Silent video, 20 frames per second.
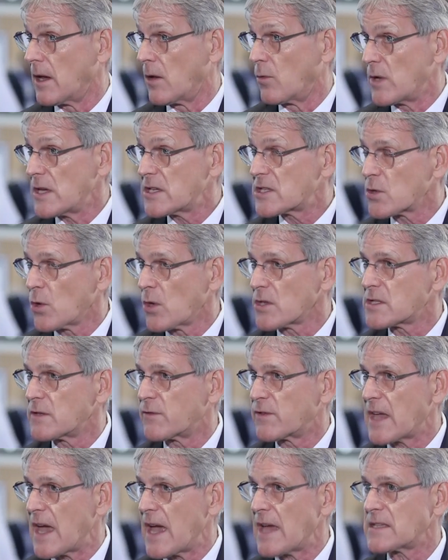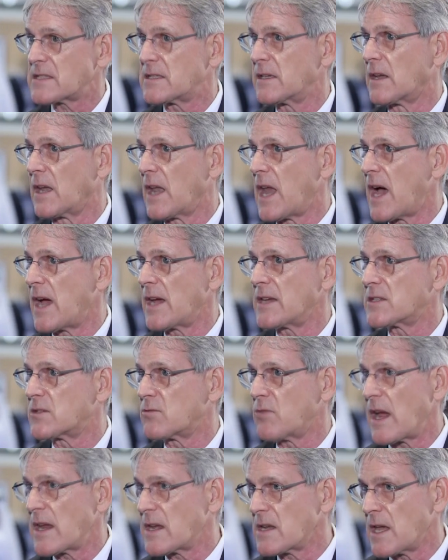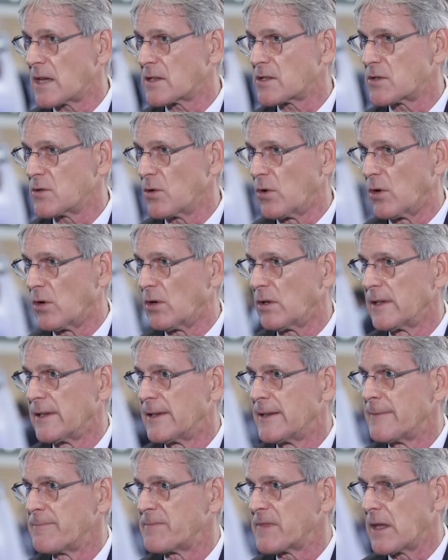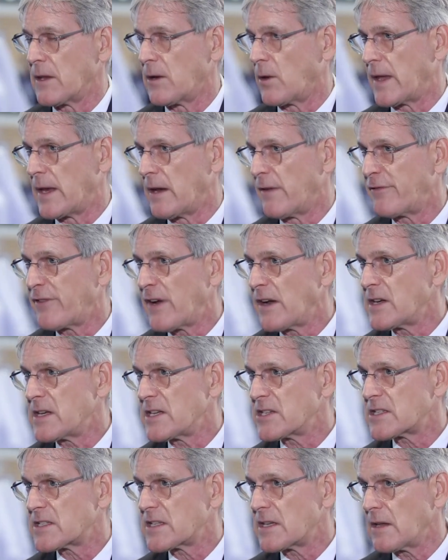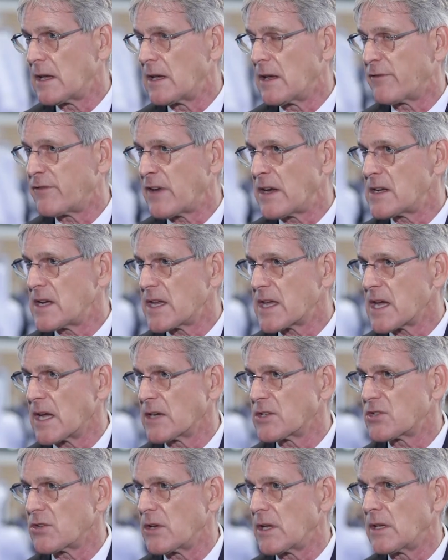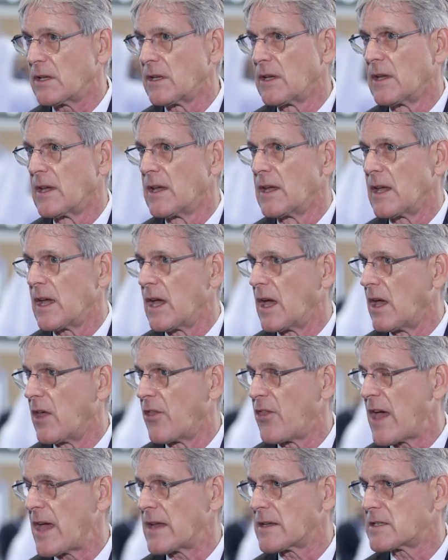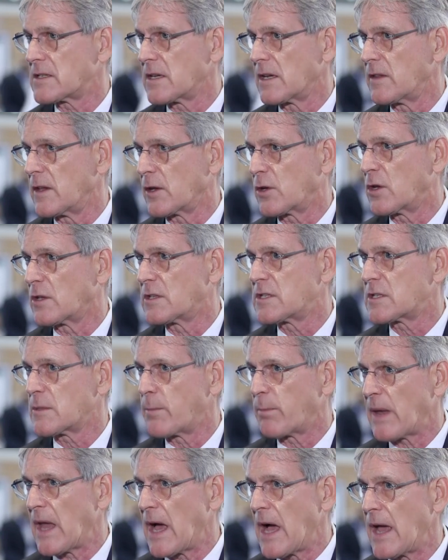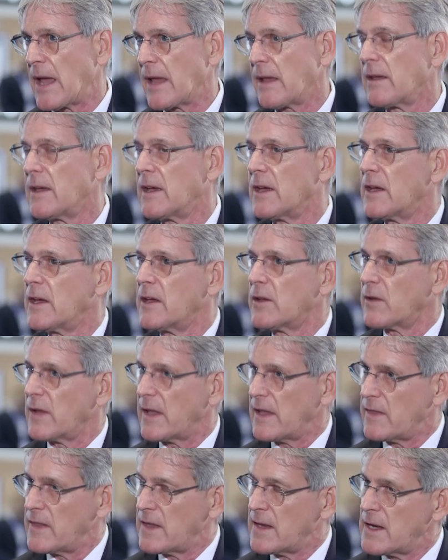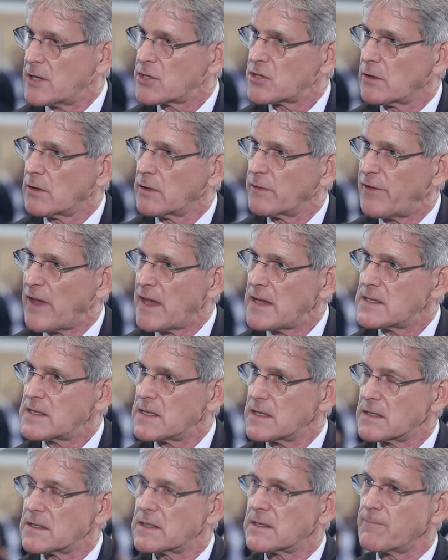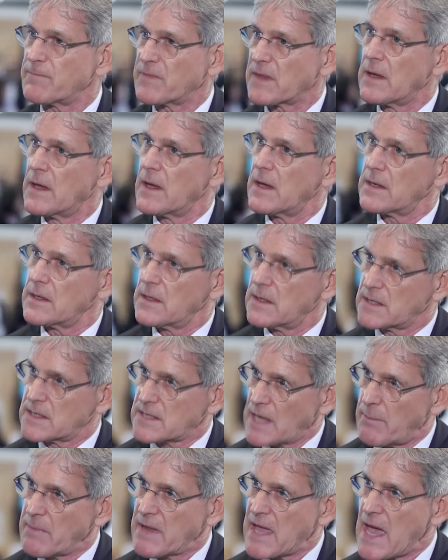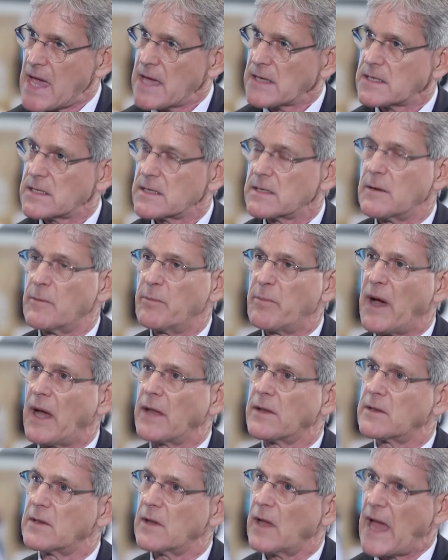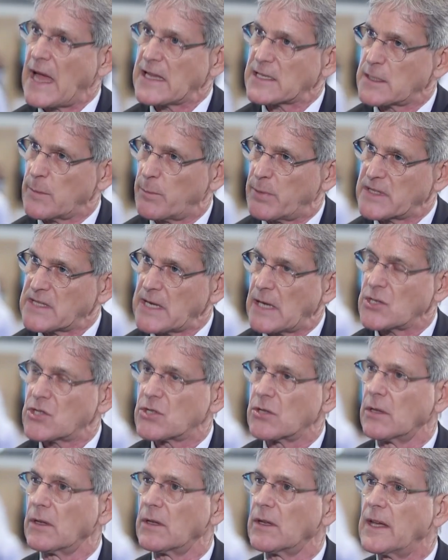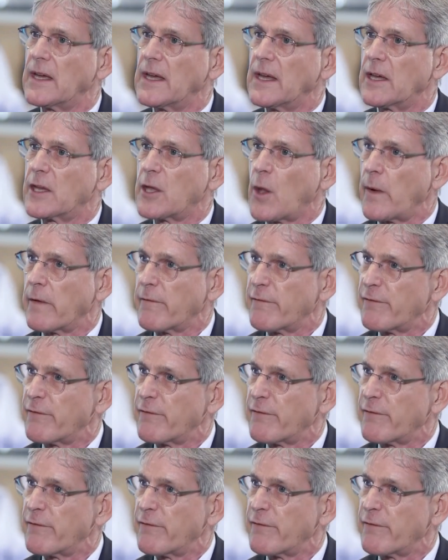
resource of gas that lies right next door in a friendly country that could supply in the initial phases some gas, but has the potential going